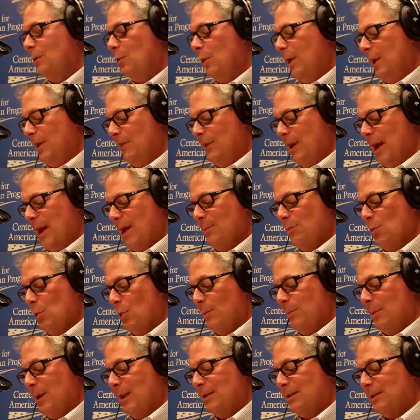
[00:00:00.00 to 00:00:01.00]
We have 9
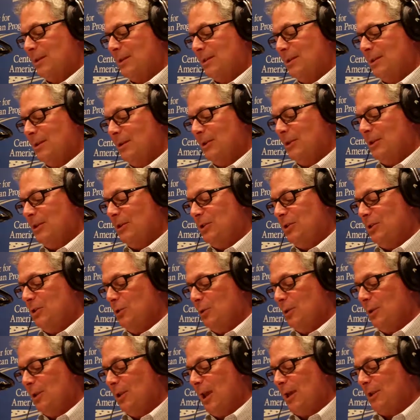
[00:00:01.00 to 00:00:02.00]
more months until this
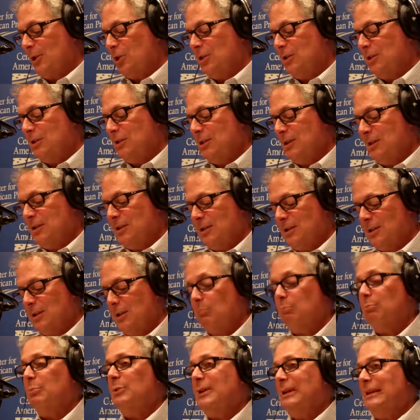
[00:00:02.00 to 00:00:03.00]
new election season
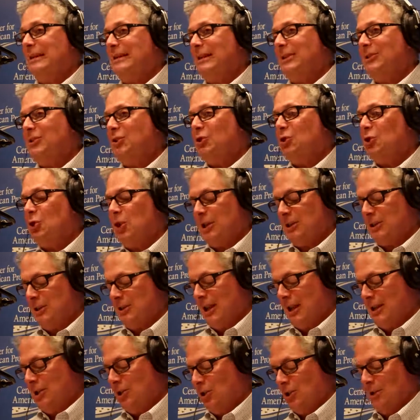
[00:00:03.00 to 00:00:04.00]
completes its
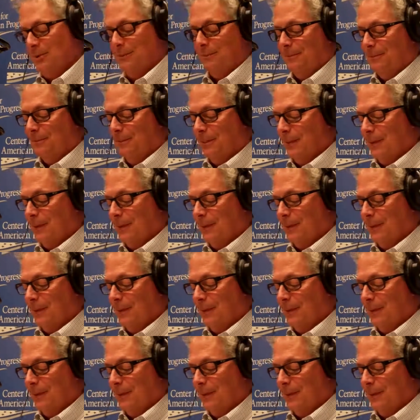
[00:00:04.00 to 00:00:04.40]
gestation.